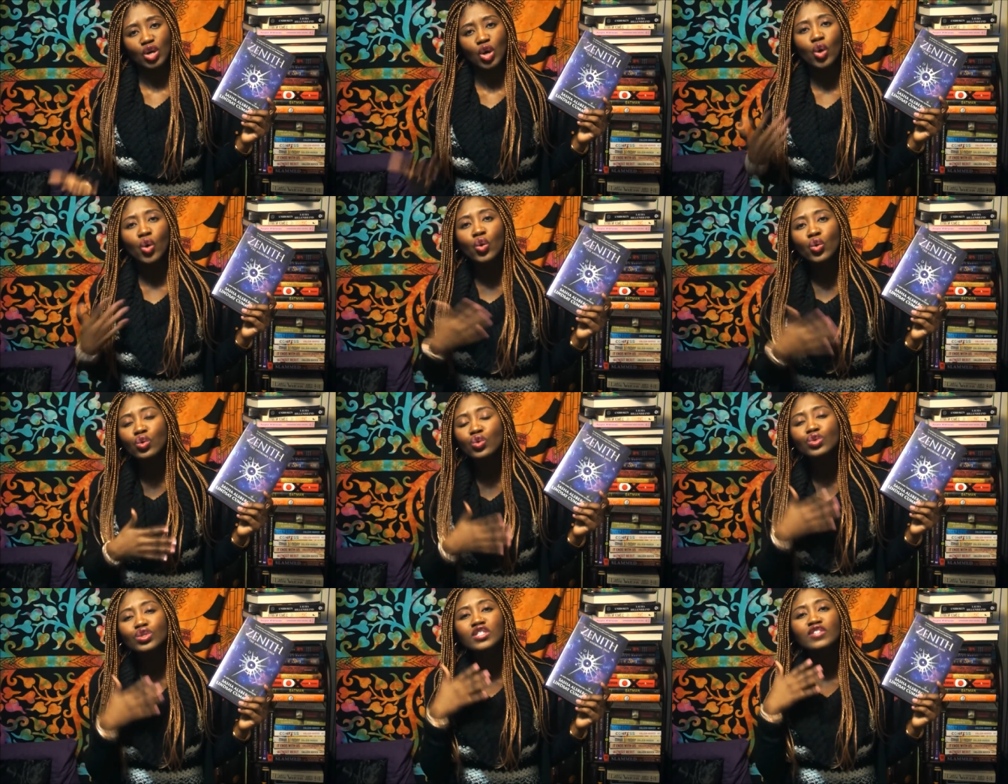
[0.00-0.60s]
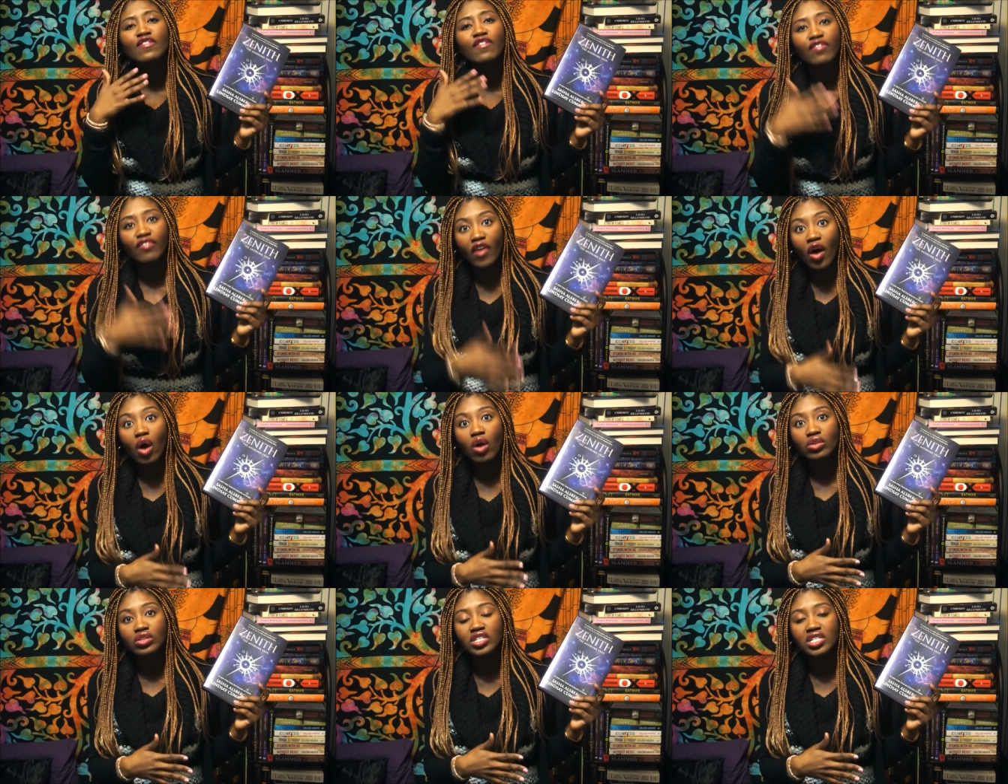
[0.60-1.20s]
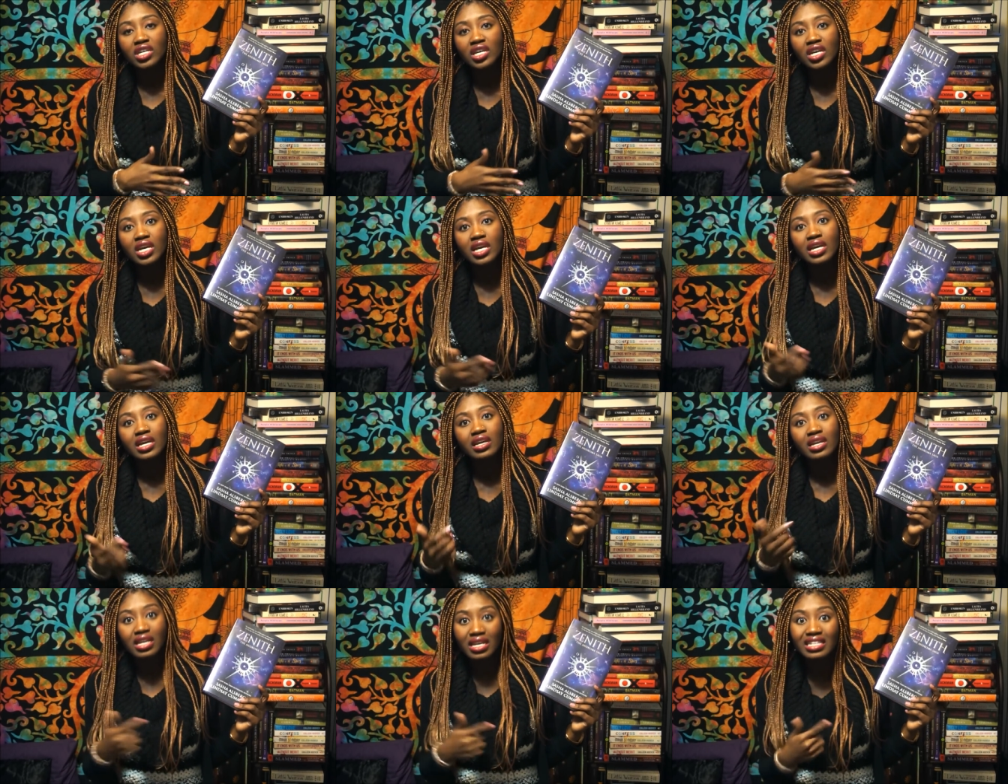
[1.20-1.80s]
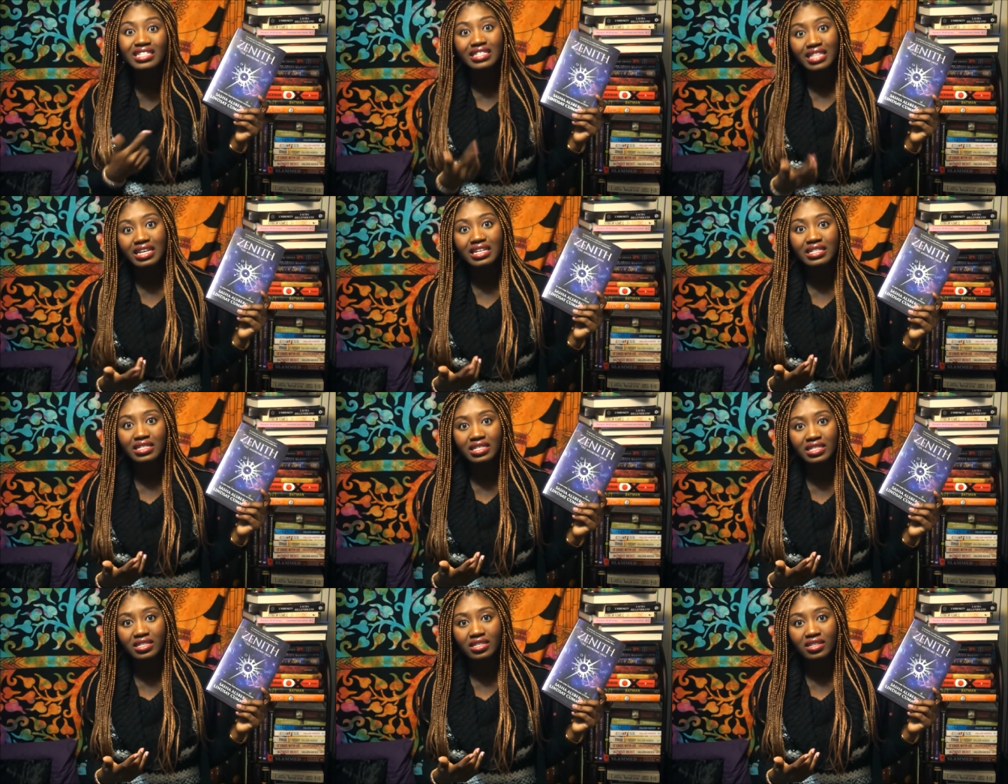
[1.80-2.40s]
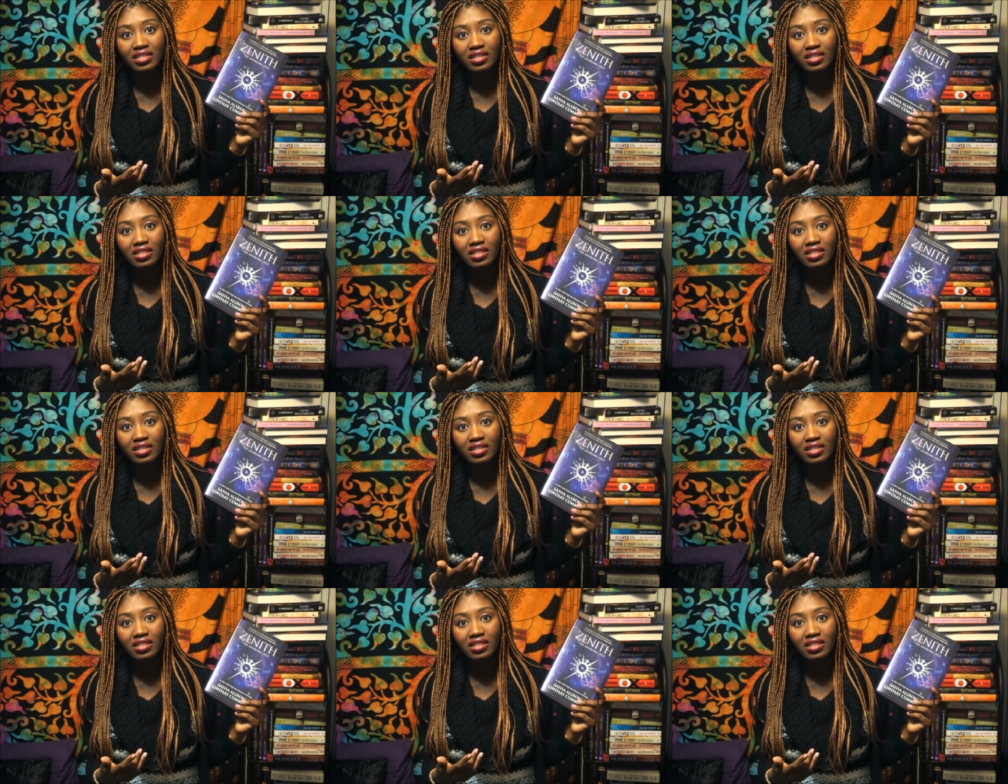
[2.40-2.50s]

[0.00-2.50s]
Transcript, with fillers: Whose fault is this?